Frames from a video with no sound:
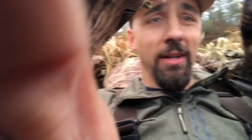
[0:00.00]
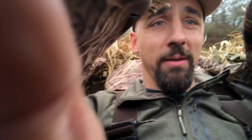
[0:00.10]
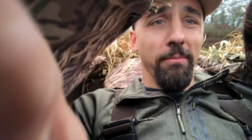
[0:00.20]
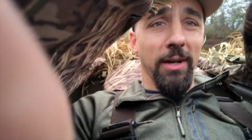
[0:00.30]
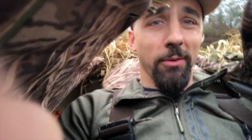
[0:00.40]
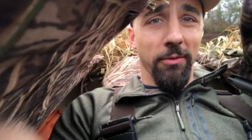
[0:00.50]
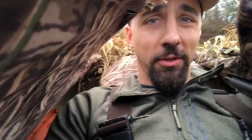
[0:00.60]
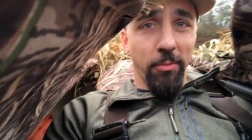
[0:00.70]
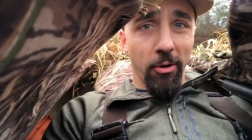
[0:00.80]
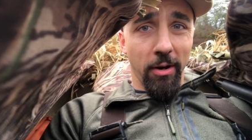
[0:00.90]
My goal with
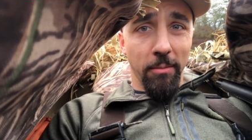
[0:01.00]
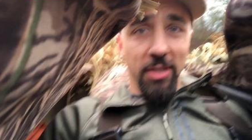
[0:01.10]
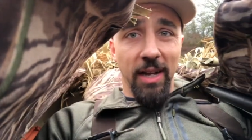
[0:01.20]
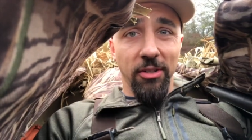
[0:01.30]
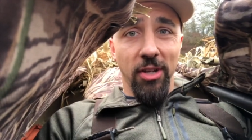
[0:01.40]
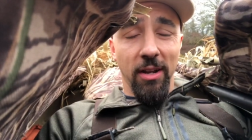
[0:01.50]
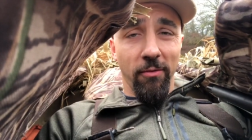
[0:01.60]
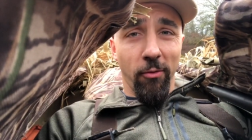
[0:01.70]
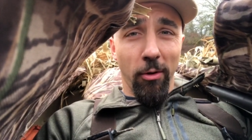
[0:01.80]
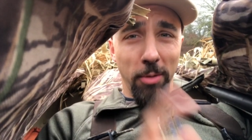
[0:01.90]
this program is to educate and
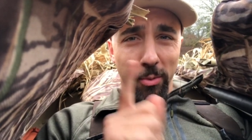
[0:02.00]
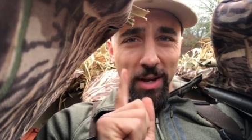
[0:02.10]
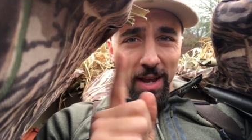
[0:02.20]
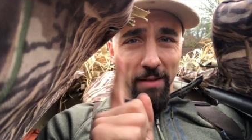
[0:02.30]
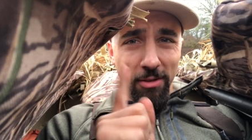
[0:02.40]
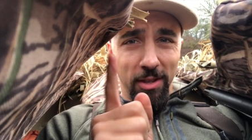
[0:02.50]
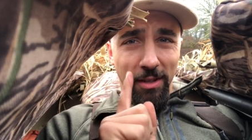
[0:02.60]
inform you on everything